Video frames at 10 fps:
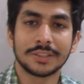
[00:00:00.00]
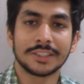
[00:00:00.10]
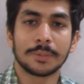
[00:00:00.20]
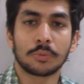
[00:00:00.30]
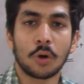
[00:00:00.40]
there
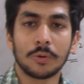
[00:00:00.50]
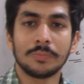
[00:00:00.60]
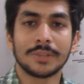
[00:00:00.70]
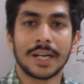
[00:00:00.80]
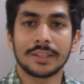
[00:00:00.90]
is a
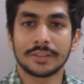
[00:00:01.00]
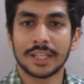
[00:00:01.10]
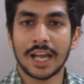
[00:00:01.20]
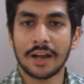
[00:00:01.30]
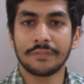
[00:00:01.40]
problem that
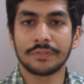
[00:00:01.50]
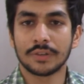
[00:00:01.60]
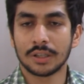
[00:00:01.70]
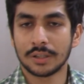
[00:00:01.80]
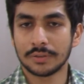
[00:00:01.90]
they have
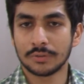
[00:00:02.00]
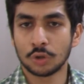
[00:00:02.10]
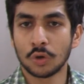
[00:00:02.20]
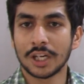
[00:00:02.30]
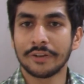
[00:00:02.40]
uh,
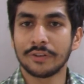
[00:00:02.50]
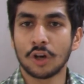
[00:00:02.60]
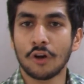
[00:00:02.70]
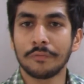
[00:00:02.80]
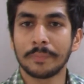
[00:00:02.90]
low
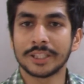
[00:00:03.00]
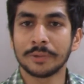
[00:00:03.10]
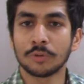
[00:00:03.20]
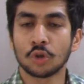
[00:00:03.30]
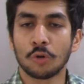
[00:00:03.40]
level of
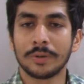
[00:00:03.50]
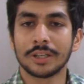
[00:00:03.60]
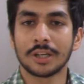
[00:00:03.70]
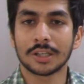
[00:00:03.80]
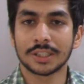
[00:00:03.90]
methemoglobin
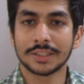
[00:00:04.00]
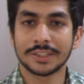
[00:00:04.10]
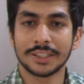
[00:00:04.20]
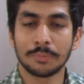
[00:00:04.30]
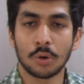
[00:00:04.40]
reductase
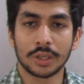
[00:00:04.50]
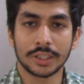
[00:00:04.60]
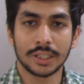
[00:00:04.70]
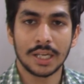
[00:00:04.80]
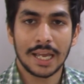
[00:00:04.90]
in the
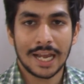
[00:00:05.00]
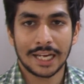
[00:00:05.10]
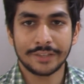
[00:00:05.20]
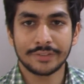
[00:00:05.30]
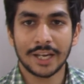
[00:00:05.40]
body,
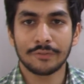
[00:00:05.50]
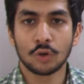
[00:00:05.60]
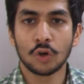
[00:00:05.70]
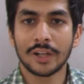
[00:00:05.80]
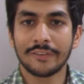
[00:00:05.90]
and if they have
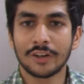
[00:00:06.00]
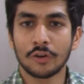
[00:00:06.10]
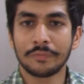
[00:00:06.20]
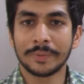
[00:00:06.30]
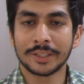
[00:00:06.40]
low level
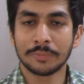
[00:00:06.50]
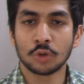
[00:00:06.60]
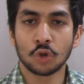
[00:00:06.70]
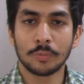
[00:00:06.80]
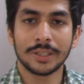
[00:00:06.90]
of
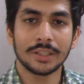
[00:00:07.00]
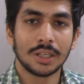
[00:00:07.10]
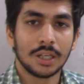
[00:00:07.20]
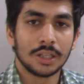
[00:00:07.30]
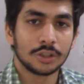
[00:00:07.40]
methemoglobin,
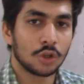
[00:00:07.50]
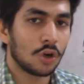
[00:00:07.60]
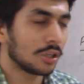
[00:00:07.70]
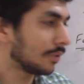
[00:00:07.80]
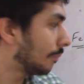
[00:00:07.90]

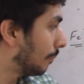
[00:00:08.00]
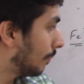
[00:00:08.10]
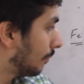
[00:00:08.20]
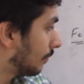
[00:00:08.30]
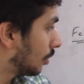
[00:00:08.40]
your
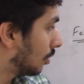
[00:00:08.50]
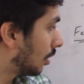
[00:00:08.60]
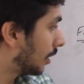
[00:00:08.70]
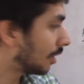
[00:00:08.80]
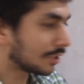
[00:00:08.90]
uh,
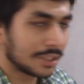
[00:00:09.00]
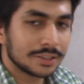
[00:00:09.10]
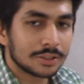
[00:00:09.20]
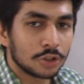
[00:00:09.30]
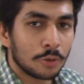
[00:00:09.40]

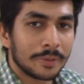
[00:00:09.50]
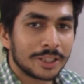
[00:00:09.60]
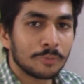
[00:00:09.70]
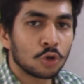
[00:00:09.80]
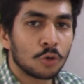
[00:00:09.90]
reductase, your
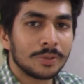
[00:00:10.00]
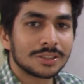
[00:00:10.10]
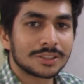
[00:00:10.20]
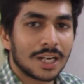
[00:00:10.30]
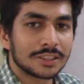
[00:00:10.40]
methemoglobin
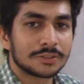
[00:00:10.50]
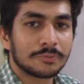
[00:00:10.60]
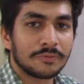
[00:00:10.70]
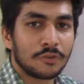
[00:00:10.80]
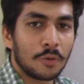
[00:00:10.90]
starts
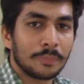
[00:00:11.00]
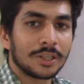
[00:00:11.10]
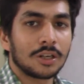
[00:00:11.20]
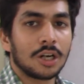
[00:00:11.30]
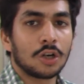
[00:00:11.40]
forming
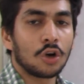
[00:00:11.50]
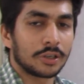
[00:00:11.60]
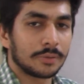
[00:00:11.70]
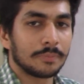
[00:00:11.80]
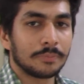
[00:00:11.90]
a
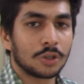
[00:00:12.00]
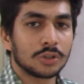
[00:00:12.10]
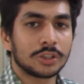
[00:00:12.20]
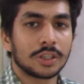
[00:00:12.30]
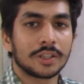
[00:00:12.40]
lot,
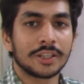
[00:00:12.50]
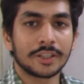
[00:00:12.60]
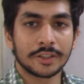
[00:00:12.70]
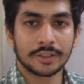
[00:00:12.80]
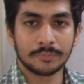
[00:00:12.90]
because the,
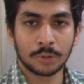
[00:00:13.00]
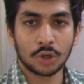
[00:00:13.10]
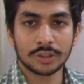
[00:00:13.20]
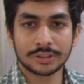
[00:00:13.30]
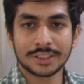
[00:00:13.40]

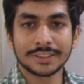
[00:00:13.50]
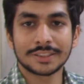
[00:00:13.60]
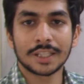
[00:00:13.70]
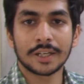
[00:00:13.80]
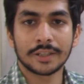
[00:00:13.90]
because since
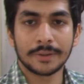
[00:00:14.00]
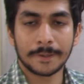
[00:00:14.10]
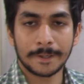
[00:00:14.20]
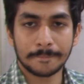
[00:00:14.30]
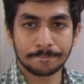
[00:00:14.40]
the
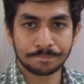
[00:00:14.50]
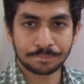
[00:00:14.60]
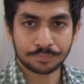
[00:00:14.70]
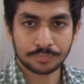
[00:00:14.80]
um,